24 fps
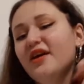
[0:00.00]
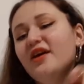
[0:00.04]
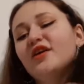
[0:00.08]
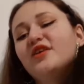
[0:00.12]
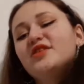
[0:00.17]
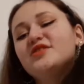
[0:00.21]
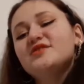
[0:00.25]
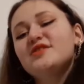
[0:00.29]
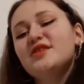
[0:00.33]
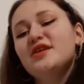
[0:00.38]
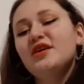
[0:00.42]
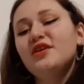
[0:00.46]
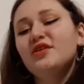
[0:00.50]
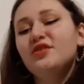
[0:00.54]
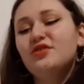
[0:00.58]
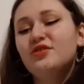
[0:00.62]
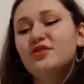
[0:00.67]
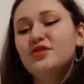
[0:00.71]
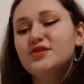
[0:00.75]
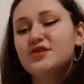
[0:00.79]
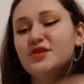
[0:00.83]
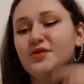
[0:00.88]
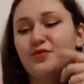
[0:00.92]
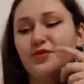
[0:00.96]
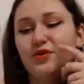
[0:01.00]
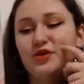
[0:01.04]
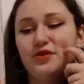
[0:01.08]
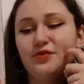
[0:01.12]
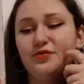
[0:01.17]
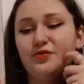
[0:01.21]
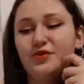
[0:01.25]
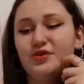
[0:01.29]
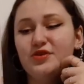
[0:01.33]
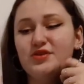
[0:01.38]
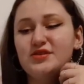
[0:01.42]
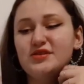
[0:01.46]
Seeing Kurose for the
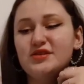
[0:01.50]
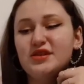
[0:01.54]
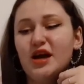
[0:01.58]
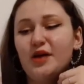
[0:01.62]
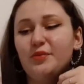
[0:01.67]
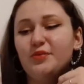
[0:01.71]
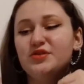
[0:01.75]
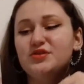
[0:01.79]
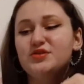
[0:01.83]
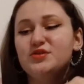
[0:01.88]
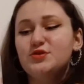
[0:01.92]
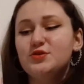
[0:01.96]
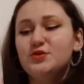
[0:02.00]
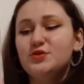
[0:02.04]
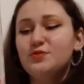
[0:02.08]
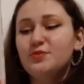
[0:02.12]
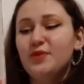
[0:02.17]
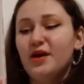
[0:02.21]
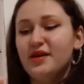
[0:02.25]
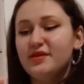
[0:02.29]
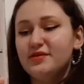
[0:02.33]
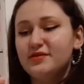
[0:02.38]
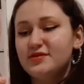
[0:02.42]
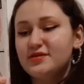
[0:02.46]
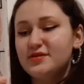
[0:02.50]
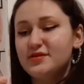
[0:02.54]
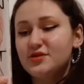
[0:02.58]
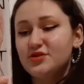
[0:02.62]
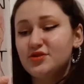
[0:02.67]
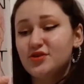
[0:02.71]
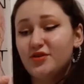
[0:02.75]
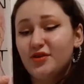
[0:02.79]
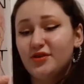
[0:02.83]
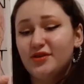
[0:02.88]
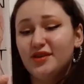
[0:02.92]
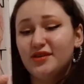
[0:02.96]
first time in 2 months,
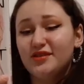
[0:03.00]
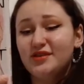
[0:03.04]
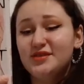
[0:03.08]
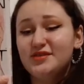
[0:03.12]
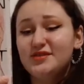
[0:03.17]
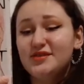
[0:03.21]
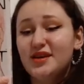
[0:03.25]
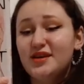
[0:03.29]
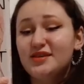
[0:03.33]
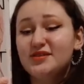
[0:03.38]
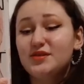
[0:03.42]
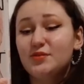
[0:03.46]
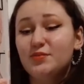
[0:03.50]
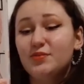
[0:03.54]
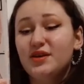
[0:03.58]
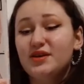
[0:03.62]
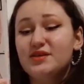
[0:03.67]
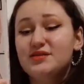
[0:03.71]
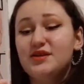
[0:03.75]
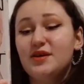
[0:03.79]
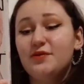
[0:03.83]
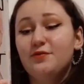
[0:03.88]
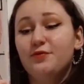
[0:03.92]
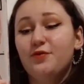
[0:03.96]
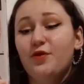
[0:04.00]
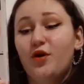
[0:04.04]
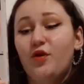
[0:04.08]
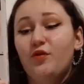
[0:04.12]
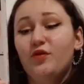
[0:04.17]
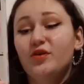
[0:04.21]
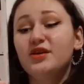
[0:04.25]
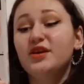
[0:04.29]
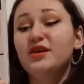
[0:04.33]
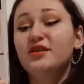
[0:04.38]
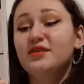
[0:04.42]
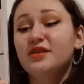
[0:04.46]
Shiratani takes a big step
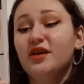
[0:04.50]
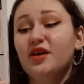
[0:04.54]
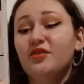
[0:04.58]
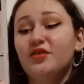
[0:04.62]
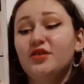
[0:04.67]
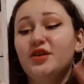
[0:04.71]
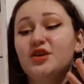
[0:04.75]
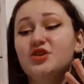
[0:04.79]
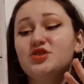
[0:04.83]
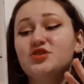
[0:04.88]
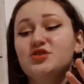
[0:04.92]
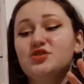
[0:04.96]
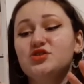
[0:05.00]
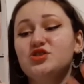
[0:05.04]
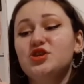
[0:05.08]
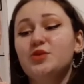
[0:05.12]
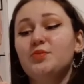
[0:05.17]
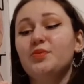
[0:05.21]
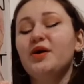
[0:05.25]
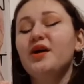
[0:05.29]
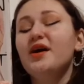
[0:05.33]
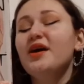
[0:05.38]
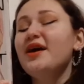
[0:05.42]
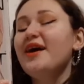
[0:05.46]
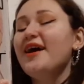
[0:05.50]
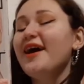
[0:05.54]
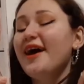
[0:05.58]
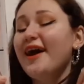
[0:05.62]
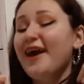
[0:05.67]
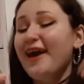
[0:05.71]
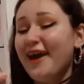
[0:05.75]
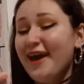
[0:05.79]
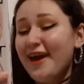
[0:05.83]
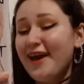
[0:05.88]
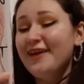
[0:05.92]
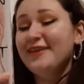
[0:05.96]
forward in their relationship
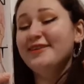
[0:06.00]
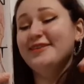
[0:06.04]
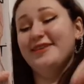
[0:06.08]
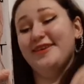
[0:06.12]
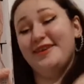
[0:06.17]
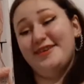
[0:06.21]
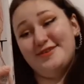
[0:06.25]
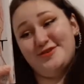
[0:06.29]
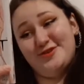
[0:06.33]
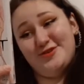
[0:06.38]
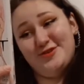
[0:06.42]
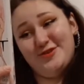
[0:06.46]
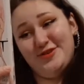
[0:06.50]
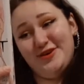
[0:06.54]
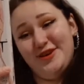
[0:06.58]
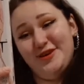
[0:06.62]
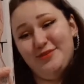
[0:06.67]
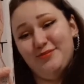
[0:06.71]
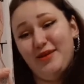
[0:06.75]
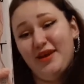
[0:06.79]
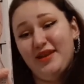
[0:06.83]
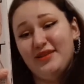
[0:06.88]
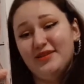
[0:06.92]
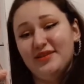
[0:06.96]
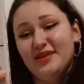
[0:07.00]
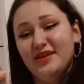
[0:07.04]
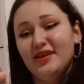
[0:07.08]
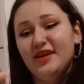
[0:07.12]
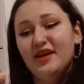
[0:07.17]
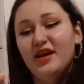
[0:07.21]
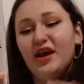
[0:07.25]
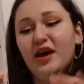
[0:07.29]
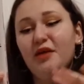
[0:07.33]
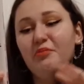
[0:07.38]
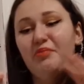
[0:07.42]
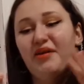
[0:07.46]
and his treatment
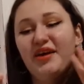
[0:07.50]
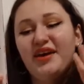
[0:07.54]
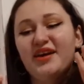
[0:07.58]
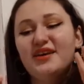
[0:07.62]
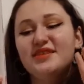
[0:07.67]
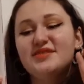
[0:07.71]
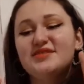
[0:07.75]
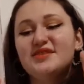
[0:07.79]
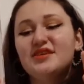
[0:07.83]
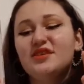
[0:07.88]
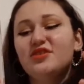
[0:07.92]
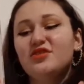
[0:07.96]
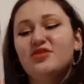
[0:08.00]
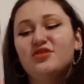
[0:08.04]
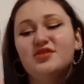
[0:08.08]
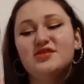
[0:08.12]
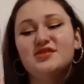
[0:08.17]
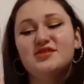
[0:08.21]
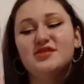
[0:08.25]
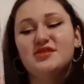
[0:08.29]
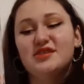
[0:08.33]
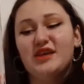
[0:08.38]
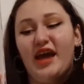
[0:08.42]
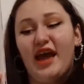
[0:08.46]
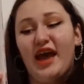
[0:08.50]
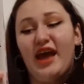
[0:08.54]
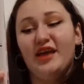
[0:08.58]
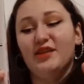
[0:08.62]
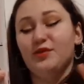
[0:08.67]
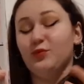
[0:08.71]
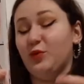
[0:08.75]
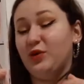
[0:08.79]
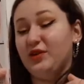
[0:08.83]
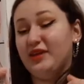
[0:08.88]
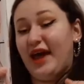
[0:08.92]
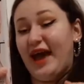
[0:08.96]
by kissing Kurose's
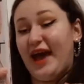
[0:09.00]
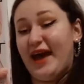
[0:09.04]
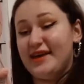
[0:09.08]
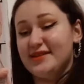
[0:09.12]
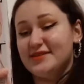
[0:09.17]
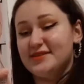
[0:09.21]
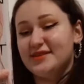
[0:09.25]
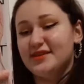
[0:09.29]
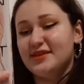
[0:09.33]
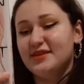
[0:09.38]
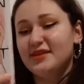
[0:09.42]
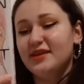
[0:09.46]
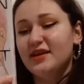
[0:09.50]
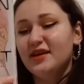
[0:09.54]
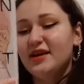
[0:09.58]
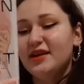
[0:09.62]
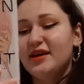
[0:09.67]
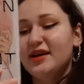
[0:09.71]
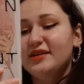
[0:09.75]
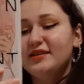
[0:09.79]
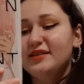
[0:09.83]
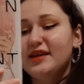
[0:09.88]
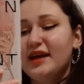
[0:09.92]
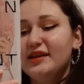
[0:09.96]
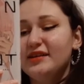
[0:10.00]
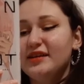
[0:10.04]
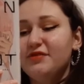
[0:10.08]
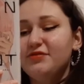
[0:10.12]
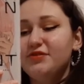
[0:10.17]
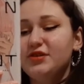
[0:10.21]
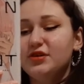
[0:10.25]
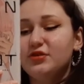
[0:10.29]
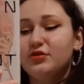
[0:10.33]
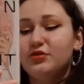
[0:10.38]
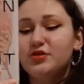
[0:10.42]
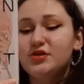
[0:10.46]
hand when asked. Then,
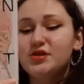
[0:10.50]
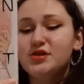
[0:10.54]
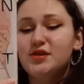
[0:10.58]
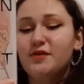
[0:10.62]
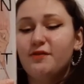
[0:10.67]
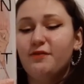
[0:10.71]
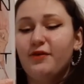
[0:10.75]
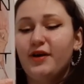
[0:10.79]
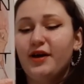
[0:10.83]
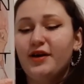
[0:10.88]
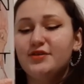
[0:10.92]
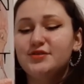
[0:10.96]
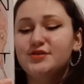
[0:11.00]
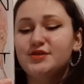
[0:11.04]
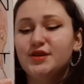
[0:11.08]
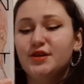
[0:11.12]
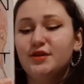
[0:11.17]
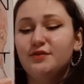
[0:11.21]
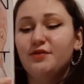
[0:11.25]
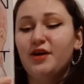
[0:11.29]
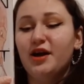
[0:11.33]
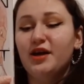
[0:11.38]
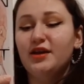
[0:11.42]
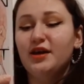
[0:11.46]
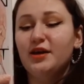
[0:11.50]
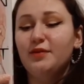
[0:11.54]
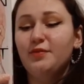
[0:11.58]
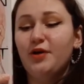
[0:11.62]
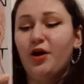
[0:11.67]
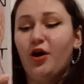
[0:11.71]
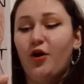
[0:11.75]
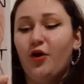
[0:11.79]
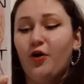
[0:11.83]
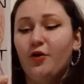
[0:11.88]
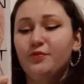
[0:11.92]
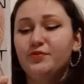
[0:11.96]
after Kurose fails to invite him
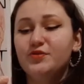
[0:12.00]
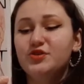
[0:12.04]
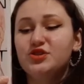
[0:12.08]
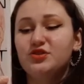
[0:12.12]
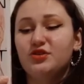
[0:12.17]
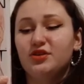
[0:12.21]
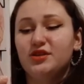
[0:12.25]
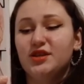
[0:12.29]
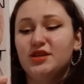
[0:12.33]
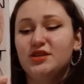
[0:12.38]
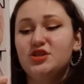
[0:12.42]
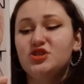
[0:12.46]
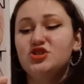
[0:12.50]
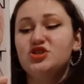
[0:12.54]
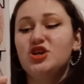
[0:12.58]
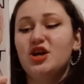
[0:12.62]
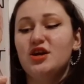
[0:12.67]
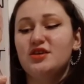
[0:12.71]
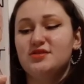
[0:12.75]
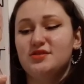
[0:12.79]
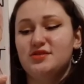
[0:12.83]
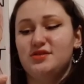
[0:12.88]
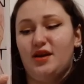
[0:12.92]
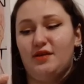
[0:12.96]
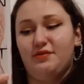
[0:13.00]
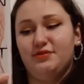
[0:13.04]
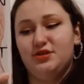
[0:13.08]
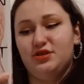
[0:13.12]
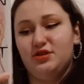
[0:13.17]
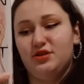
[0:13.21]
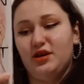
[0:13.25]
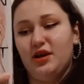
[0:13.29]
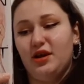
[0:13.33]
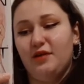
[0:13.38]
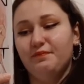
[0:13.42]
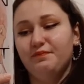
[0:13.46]
home, Shiratani chases after
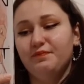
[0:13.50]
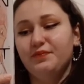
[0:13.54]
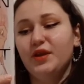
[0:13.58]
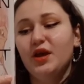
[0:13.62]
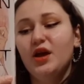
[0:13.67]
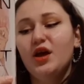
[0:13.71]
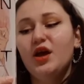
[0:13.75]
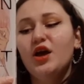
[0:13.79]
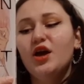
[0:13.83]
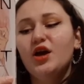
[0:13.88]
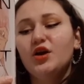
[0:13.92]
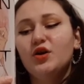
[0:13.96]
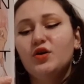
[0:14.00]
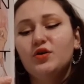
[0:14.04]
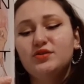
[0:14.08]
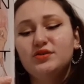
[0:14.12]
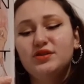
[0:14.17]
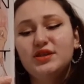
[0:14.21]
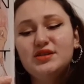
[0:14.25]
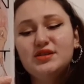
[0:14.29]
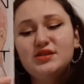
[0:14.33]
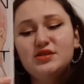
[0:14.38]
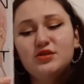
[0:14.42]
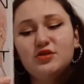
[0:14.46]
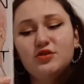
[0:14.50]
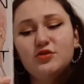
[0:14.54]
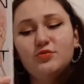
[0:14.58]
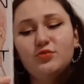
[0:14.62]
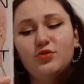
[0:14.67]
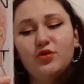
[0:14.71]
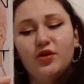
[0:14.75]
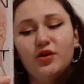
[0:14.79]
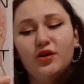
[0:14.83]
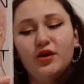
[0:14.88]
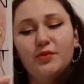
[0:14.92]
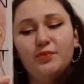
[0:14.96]
him. Could this new,
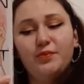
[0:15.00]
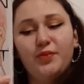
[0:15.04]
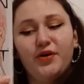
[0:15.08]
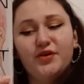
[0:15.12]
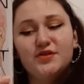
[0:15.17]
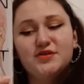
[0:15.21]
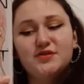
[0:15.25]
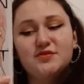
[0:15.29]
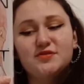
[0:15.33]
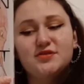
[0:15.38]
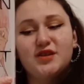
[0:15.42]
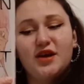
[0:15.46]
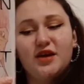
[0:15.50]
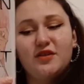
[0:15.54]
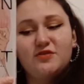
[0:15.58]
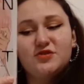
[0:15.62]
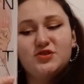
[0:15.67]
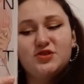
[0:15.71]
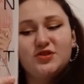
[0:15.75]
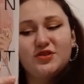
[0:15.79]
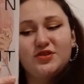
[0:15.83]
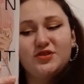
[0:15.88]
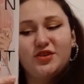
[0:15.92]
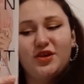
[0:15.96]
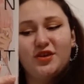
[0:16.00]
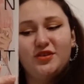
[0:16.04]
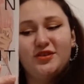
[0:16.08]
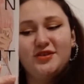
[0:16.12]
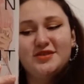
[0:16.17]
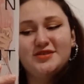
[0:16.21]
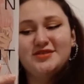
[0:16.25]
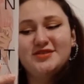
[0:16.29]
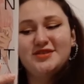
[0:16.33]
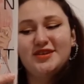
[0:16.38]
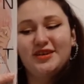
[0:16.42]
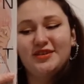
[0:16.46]
more impulsive side of Shiratani
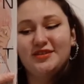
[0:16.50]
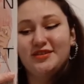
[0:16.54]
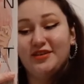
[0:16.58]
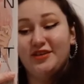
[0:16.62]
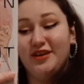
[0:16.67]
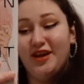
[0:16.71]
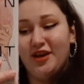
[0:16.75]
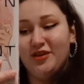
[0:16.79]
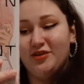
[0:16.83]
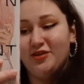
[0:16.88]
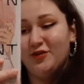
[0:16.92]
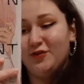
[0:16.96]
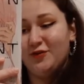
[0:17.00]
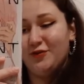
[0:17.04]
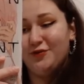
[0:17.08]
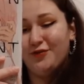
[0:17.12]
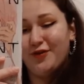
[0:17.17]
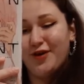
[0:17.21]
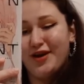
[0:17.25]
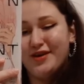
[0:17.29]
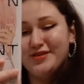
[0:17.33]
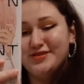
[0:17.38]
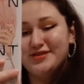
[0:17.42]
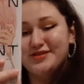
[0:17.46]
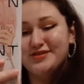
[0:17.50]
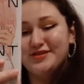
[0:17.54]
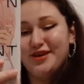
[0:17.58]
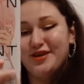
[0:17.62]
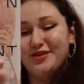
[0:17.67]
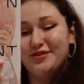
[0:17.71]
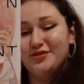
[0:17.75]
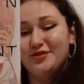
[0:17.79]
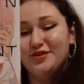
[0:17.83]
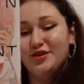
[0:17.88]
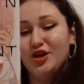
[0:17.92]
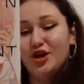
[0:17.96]
signal a new phase in
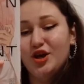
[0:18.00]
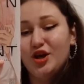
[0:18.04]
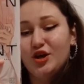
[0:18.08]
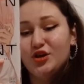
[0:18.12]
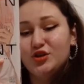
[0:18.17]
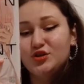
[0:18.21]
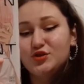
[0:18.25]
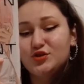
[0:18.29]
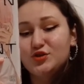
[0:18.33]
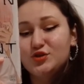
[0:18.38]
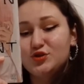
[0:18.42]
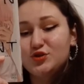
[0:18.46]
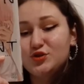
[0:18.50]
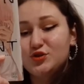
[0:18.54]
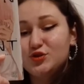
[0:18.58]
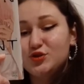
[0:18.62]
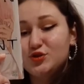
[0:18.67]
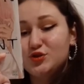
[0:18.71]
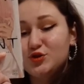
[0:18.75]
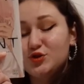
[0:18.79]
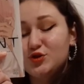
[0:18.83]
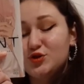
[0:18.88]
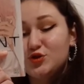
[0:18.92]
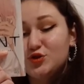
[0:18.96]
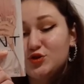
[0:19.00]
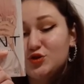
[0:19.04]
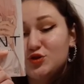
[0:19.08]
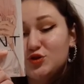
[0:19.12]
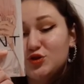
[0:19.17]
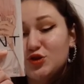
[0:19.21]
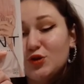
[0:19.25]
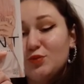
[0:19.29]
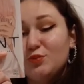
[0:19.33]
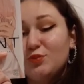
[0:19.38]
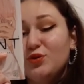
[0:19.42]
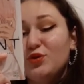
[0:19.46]
their
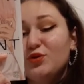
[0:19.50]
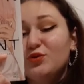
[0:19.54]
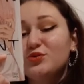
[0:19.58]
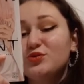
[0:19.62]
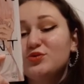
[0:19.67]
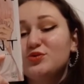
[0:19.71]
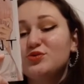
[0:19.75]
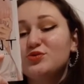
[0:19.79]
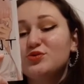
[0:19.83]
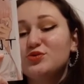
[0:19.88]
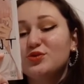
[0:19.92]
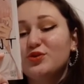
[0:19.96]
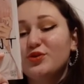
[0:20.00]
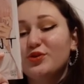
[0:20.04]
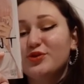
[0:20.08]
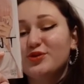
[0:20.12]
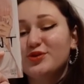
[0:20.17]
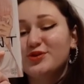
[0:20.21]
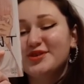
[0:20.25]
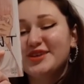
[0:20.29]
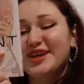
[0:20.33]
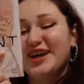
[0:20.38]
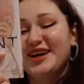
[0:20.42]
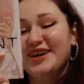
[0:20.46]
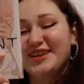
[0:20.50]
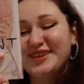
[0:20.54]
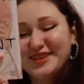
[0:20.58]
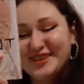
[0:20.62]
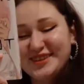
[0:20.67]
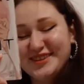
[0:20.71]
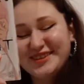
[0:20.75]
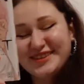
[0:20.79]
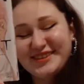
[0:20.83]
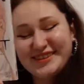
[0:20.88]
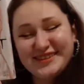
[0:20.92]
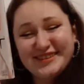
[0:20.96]

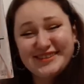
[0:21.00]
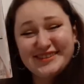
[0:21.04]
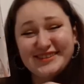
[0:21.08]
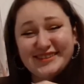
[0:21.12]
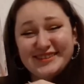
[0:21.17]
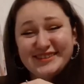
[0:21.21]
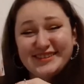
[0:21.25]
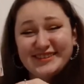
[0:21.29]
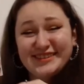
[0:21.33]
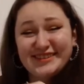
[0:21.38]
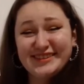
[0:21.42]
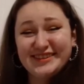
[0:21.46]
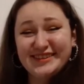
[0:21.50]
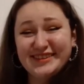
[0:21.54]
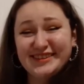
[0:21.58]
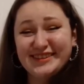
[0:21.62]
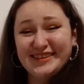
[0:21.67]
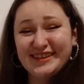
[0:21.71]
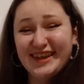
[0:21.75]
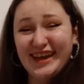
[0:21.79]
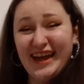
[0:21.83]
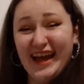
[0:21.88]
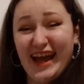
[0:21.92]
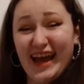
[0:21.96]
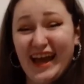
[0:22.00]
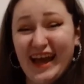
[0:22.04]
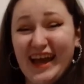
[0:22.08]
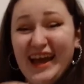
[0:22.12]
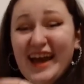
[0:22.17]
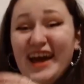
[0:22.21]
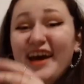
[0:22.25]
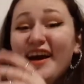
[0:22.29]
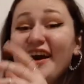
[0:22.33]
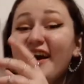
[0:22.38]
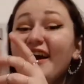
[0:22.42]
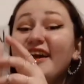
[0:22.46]

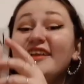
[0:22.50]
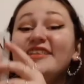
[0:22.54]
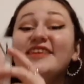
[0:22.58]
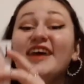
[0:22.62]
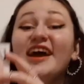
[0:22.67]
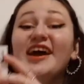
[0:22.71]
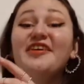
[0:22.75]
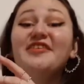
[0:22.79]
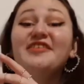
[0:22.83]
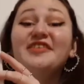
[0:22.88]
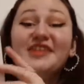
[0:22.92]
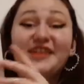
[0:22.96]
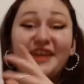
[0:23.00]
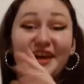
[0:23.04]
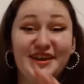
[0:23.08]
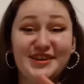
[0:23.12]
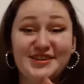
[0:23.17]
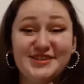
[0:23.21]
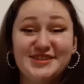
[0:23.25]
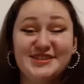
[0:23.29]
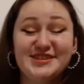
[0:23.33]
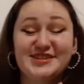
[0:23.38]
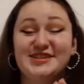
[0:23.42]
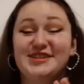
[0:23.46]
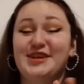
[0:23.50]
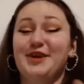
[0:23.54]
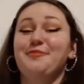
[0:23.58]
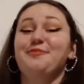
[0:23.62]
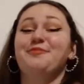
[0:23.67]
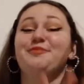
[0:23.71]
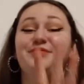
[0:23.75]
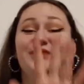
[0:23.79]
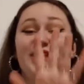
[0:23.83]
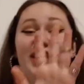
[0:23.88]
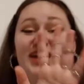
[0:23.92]
in their relationship?